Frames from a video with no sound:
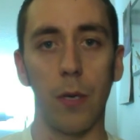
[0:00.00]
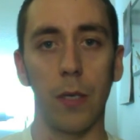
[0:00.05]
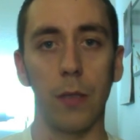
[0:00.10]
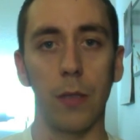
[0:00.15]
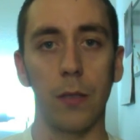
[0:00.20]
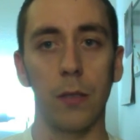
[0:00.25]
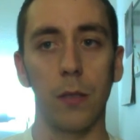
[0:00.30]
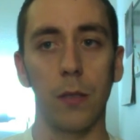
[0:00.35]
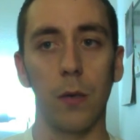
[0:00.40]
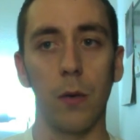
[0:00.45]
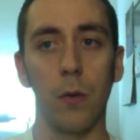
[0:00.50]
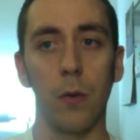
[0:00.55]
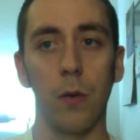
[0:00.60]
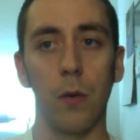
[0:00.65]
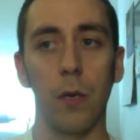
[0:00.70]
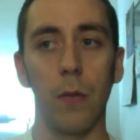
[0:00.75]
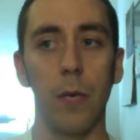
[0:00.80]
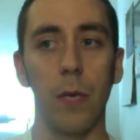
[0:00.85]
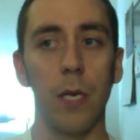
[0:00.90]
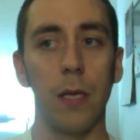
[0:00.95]
So
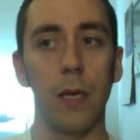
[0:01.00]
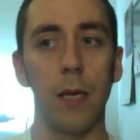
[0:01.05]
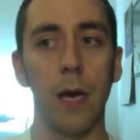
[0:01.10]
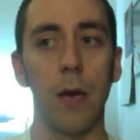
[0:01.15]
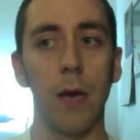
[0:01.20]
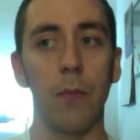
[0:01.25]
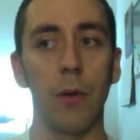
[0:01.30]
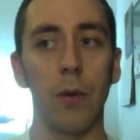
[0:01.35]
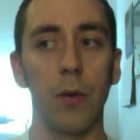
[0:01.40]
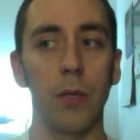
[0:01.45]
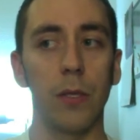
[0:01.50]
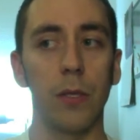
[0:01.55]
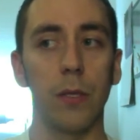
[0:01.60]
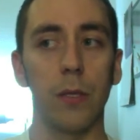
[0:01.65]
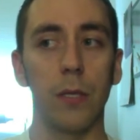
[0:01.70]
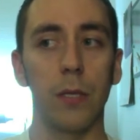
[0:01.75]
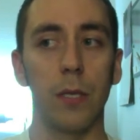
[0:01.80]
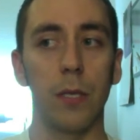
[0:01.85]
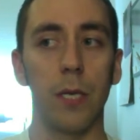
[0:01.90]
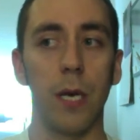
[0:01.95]
committing that person
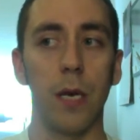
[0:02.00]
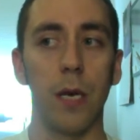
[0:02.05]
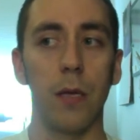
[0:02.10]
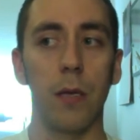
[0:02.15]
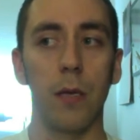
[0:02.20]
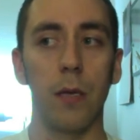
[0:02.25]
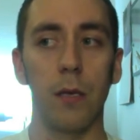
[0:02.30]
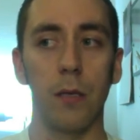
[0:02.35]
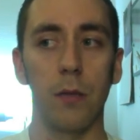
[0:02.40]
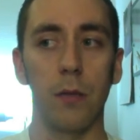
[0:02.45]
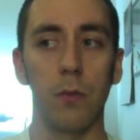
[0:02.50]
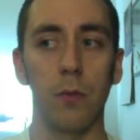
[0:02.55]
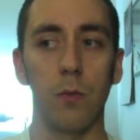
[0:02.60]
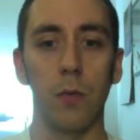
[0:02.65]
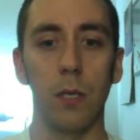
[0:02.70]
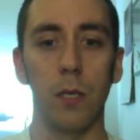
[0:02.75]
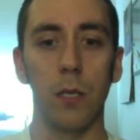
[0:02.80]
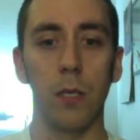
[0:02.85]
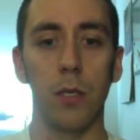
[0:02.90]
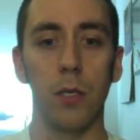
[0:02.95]
to death is
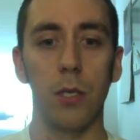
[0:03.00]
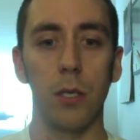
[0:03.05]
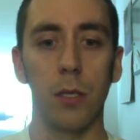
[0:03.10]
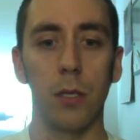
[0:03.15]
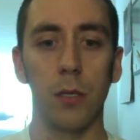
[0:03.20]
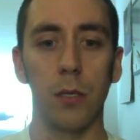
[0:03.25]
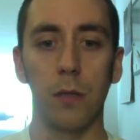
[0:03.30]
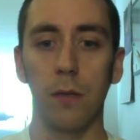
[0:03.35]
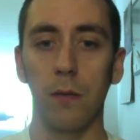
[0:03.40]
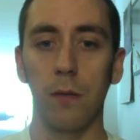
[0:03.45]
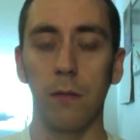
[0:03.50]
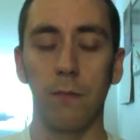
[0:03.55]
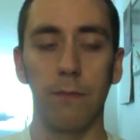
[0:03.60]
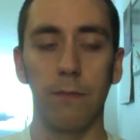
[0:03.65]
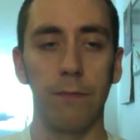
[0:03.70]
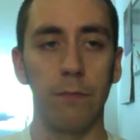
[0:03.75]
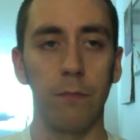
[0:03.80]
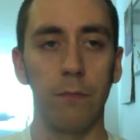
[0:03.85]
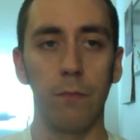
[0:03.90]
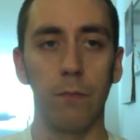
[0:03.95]
really just
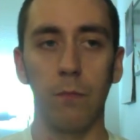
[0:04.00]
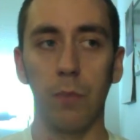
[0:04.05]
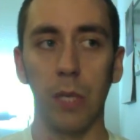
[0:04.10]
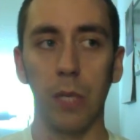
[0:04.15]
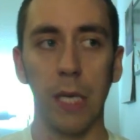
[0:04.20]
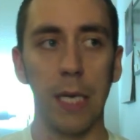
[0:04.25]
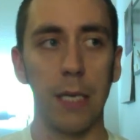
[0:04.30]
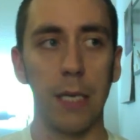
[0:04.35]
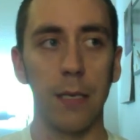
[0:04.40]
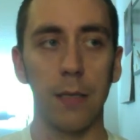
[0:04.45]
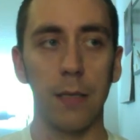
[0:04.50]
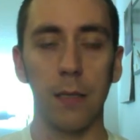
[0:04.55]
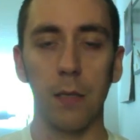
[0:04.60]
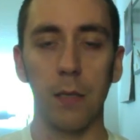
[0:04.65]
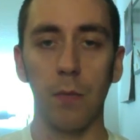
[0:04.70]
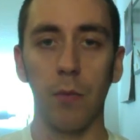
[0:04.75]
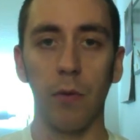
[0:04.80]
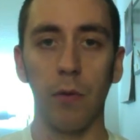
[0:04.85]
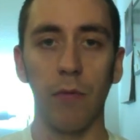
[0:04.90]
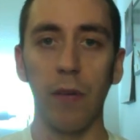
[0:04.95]
plain and
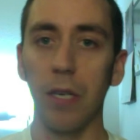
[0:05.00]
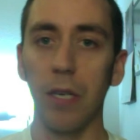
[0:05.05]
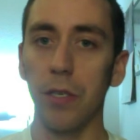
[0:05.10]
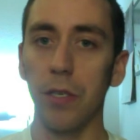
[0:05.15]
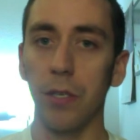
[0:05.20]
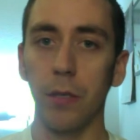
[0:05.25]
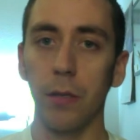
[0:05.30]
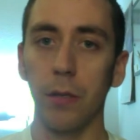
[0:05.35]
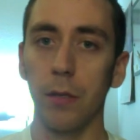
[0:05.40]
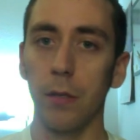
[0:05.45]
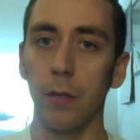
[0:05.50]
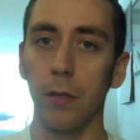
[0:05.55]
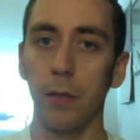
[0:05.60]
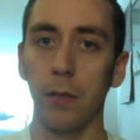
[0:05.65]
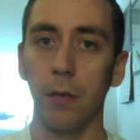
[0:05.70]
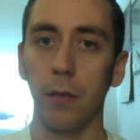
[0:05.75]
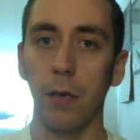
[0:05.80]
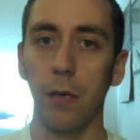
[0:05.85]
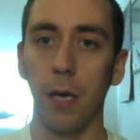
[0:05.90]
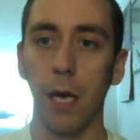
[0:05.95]
simple vengeance.
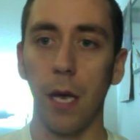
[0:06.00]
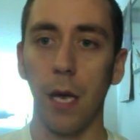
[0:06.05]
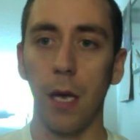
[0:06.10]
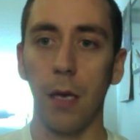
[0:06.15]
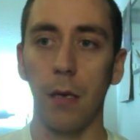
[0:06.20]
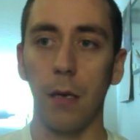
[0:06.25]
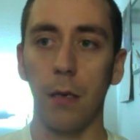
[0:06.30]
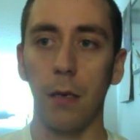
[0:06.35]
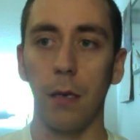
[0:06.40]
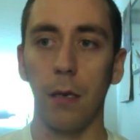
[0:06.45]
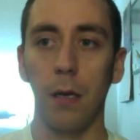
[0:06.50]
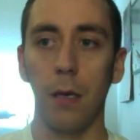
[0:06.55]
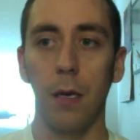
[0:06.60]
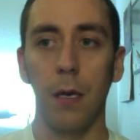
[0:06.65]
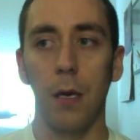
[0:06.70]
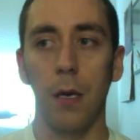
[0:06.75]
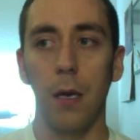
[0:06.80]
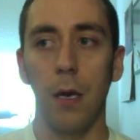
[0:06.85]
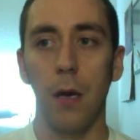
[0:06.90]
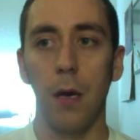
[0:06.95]
And
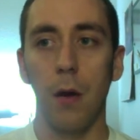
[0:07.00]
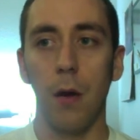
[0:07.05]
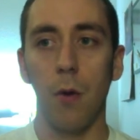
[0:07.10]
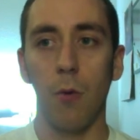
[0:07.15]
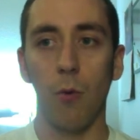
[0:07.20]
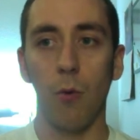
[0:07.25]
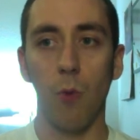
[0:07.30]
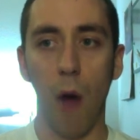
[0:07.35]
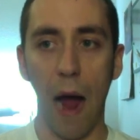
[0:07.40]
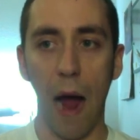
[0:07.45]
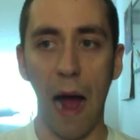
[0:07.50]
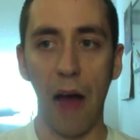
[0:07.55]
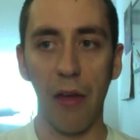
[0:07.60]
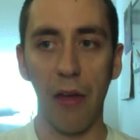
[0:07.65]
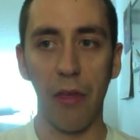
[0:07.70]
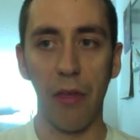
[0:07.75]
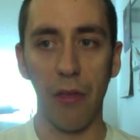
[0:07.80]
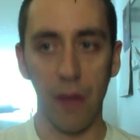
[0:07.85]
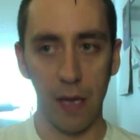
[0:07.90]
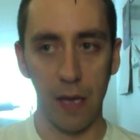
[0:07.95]

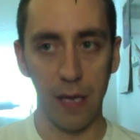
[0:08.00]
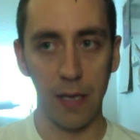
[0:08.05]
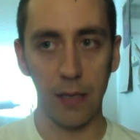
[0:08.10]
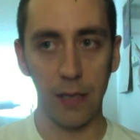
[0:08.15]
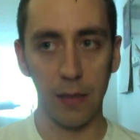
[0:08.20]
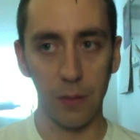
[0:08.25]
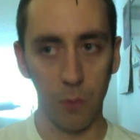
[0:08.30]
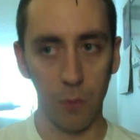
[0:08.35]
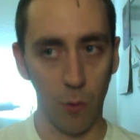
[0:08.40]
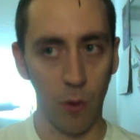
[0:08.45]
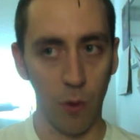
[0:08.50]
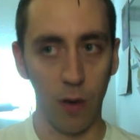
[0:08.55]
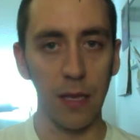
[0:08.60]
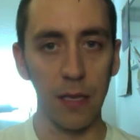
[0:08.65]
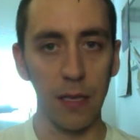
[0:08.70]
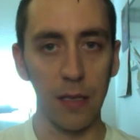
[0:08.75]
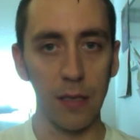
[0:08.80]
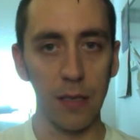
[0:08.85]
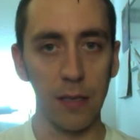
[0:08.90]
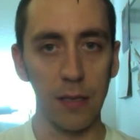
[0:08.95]
wrath is one of
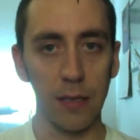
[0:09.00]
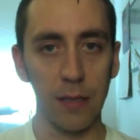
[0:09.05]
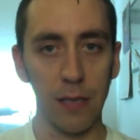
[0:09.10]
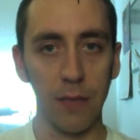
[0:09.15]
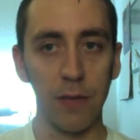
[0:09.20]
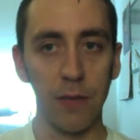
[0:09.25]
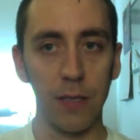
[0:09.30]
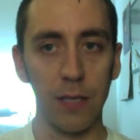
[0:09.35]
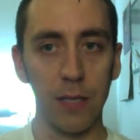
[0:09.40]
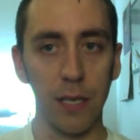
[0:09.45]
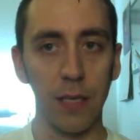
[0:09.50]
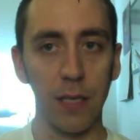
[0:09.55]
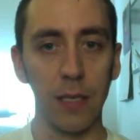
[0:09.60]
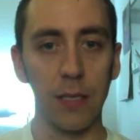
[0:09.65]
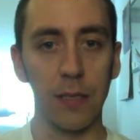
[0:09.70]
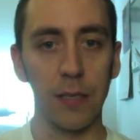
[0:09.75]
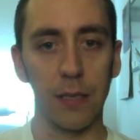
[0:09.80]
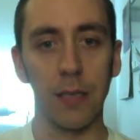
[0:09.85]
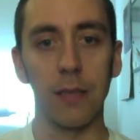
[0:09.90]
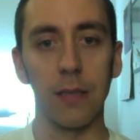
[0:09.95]
seven deadly
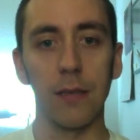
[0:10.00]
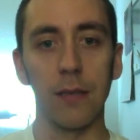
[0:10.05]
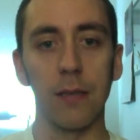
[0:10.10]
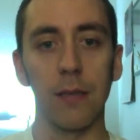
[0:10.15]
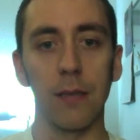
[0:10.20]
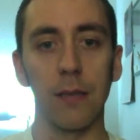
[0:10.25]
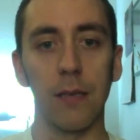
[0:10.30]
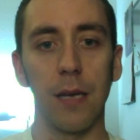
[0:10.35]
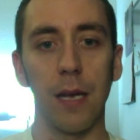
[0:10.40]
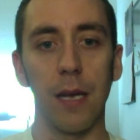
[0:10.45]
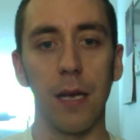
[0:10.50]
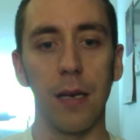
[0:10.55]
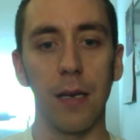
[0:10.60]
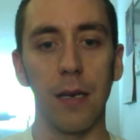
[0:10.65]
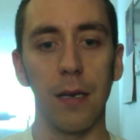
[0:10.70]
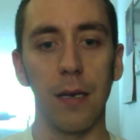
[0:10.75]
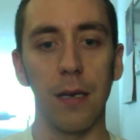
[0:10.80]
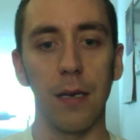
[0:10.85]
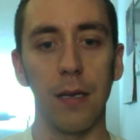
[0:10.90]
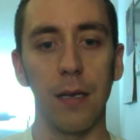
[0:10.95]
sins, and
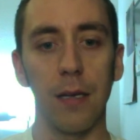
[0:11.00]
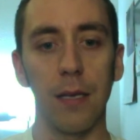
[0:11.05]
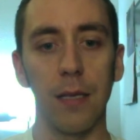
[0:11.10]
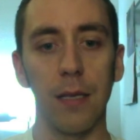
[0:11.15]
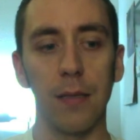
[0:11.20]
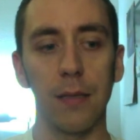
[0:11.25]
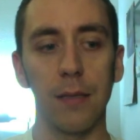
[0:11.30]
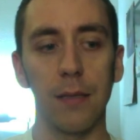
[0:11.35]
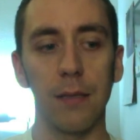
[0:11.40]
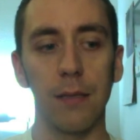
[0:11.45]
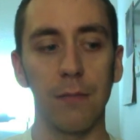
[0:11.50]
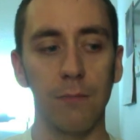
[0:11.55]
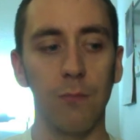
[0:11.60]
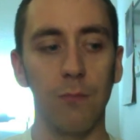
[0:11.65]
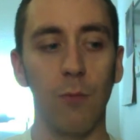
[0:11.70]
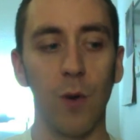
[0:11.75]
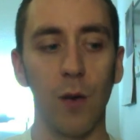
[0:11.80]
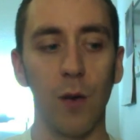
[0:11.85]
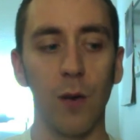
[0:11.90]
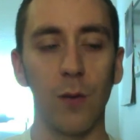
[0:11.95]
it's
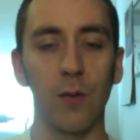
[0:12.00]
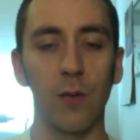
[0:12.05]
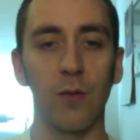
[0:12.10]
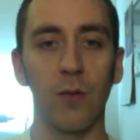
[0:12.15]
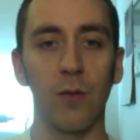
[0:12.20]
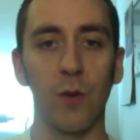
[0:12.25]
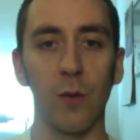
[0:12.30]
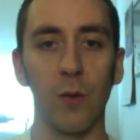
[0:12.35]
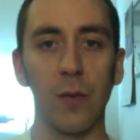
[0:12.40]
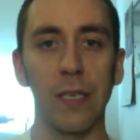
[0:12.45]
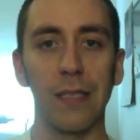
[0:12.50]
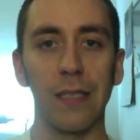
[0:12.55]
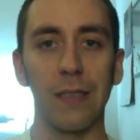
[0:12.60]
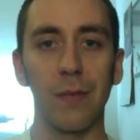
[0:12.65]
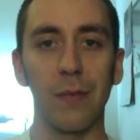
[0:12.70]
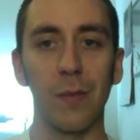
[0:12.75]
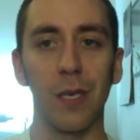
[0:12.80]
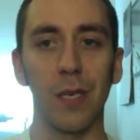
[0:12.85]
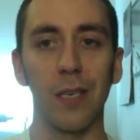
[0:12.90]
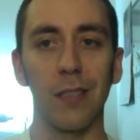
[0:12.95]
one of those for a reason,
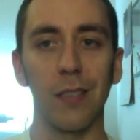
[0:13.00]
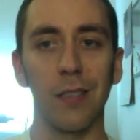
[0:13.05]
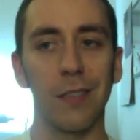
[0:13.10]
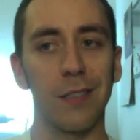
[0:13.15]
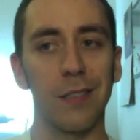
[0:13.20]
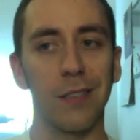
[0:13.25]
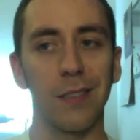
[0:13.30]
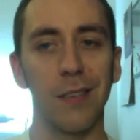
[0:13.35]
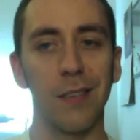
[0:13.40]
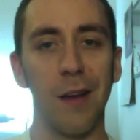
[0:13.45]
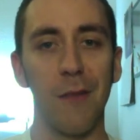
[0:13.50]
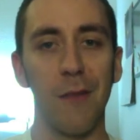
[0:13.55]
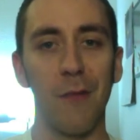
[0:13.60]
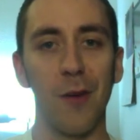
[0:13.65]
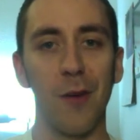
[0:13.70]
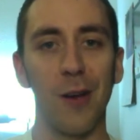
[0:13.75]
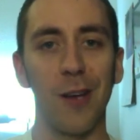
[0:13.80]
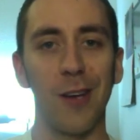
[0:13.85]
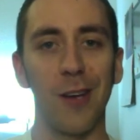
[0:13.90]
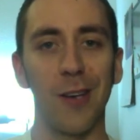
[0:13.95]
because it's not
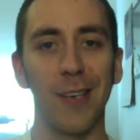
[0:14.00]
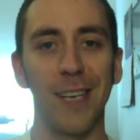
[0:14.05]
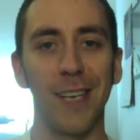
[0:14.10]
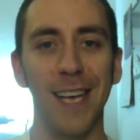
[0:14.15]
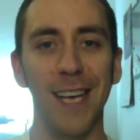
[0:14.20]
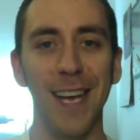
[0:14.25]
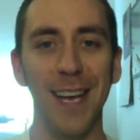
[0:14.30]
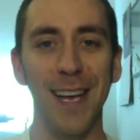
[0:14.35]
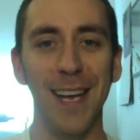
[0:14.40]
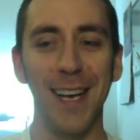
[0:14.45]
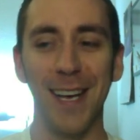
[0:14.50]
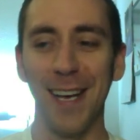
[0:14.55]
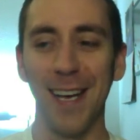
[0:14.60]
very good.